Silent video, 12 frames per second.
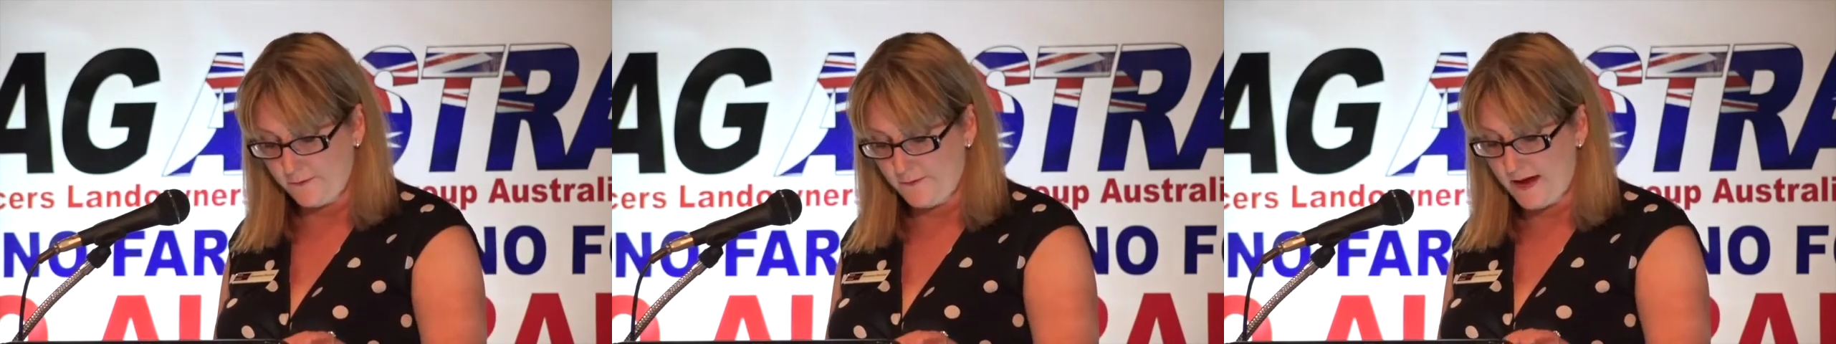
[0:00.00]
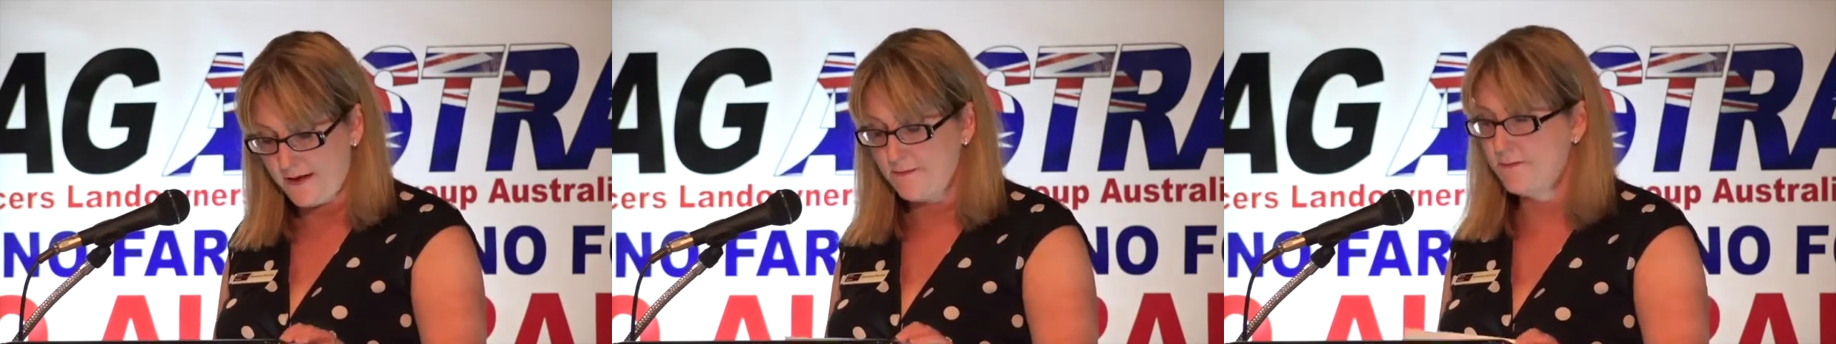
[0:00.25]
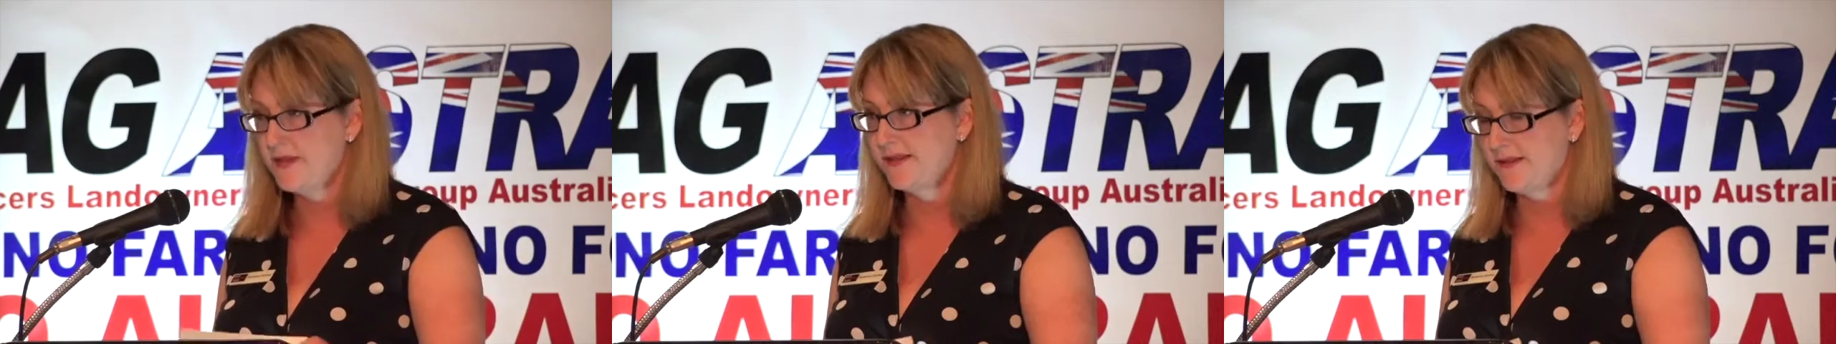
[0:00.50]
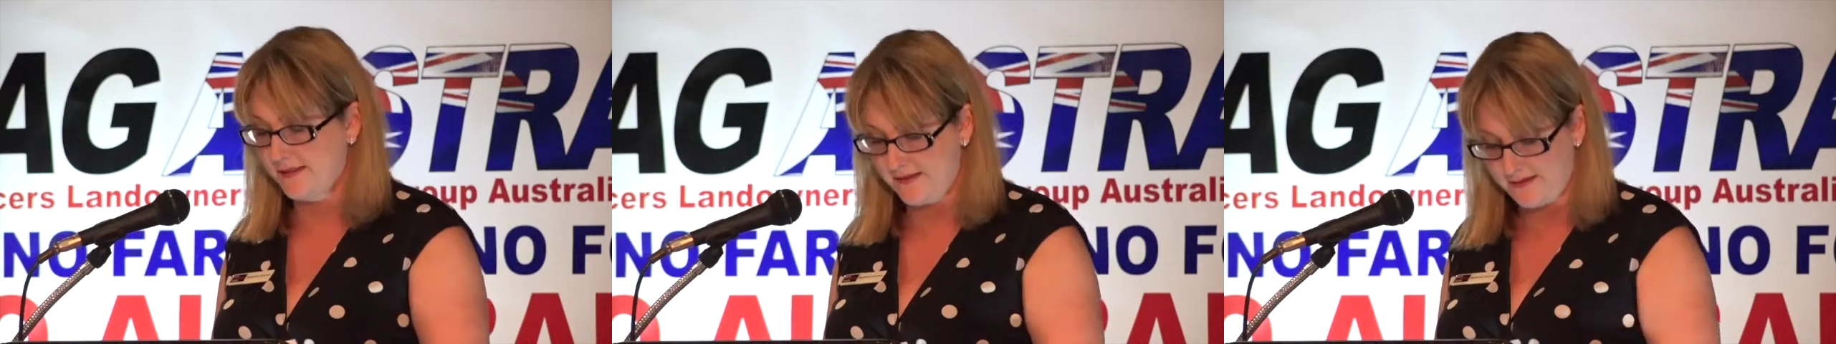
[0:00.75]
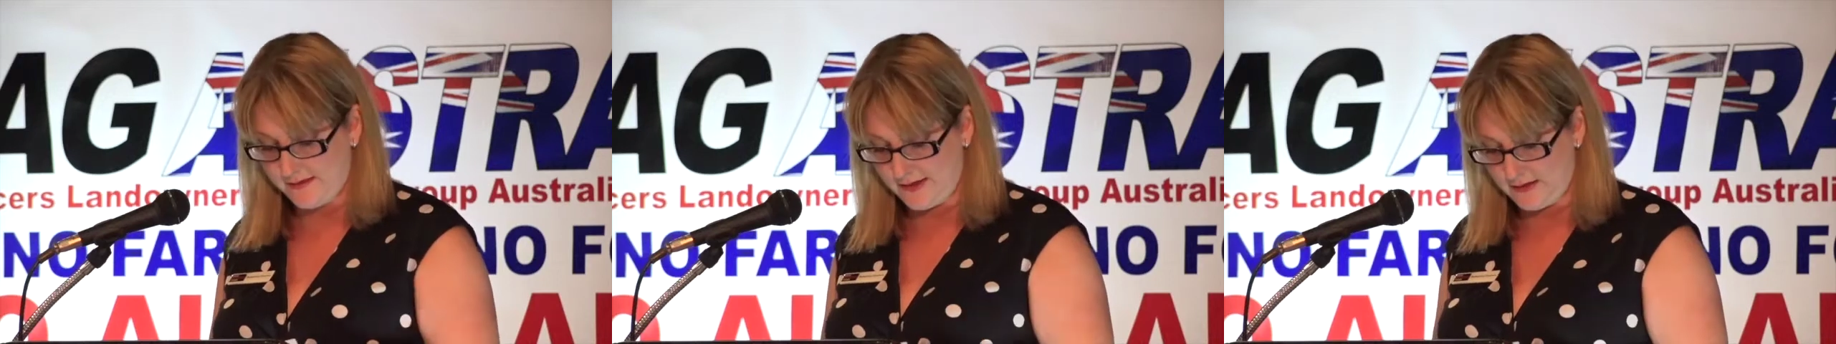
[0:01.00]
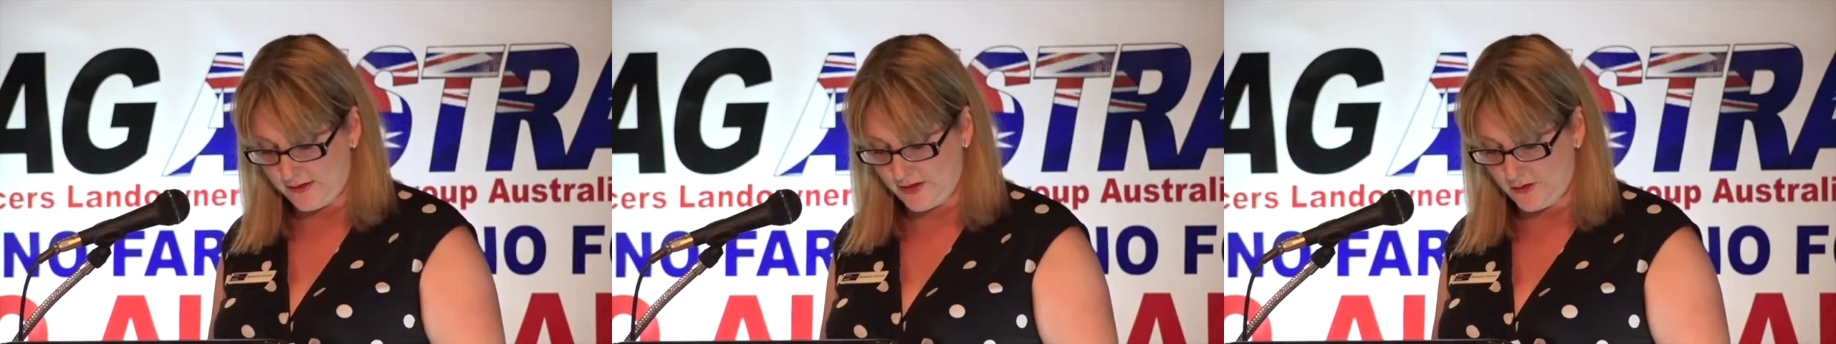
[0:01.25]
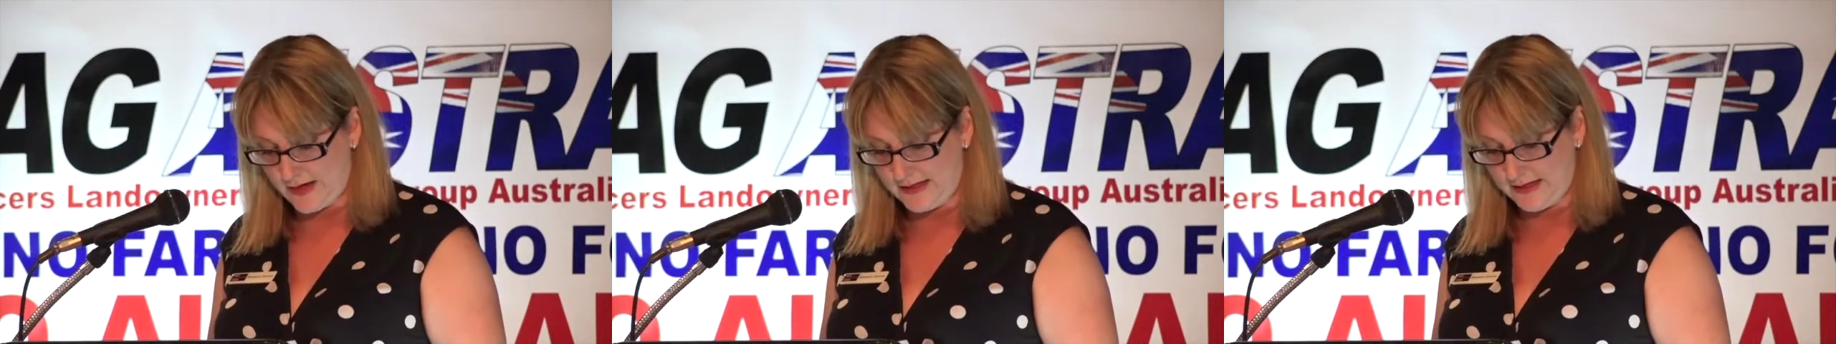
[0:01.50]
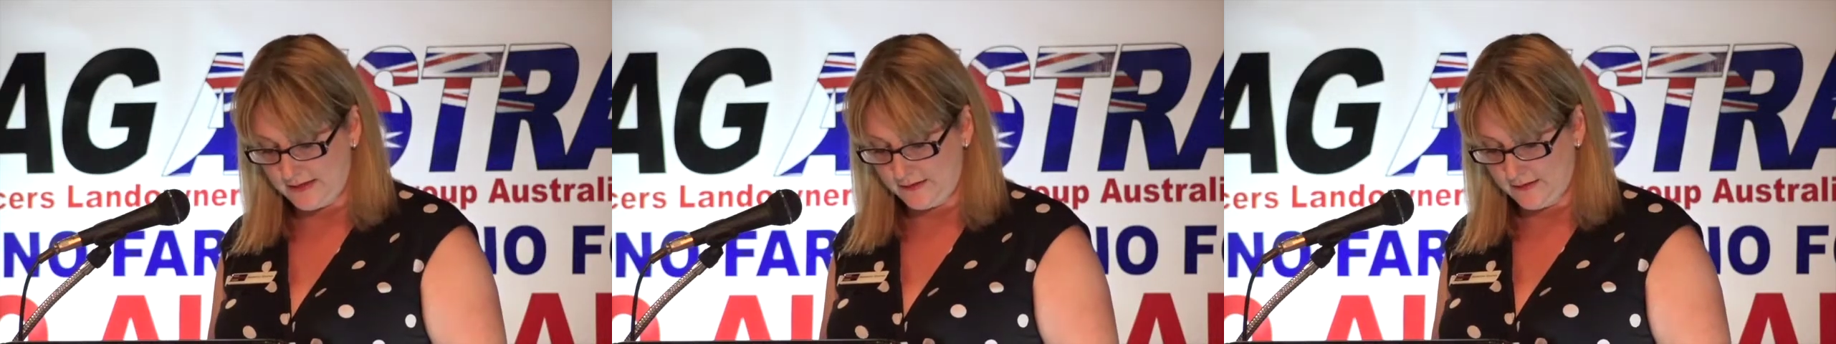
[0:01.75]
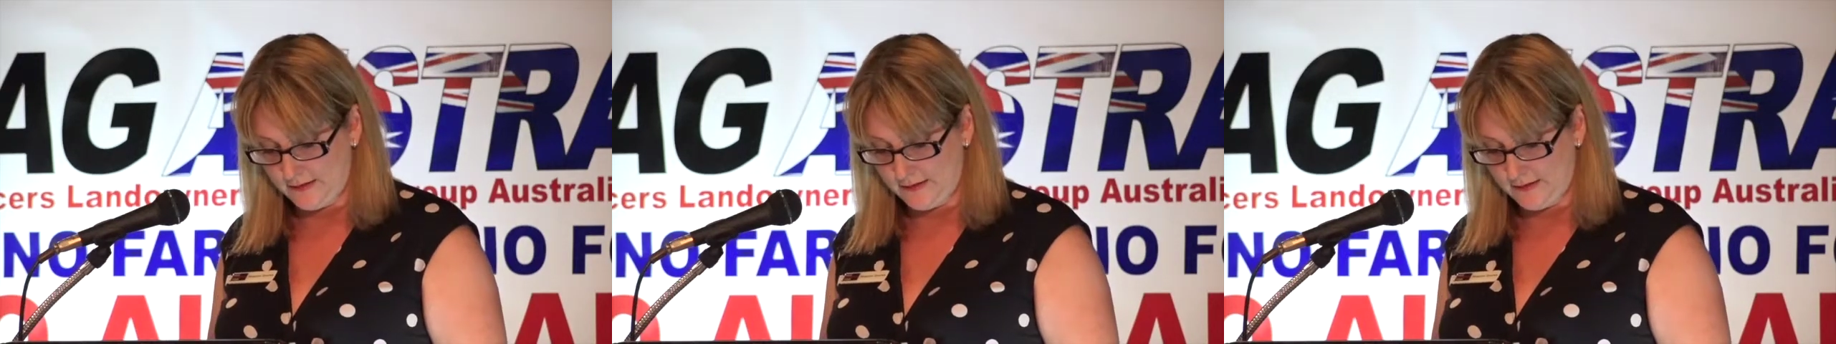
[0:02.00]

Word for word: farm businesses in Australia